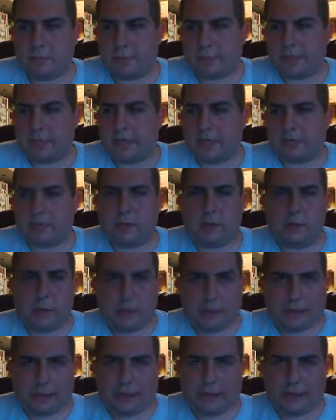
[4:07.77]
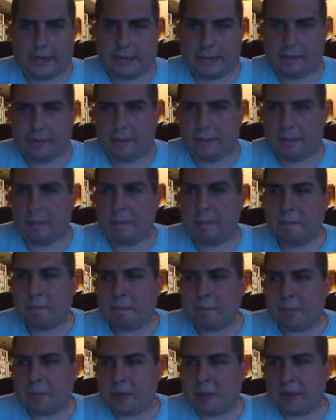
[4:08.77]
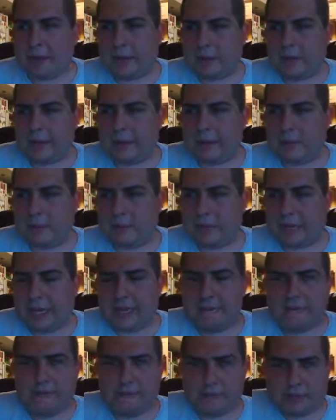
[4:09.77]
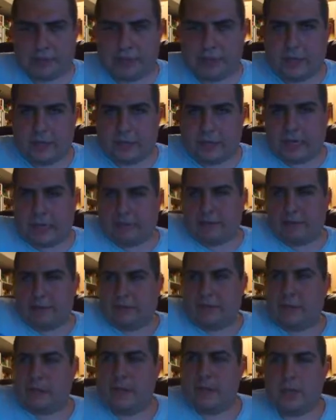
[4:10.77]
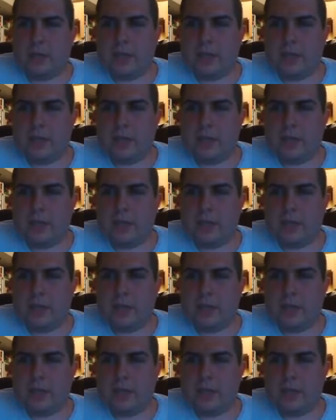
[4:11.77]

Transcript: Uh, you know, don't quote me on that, but anyway, it was a pretty infamous city, and I was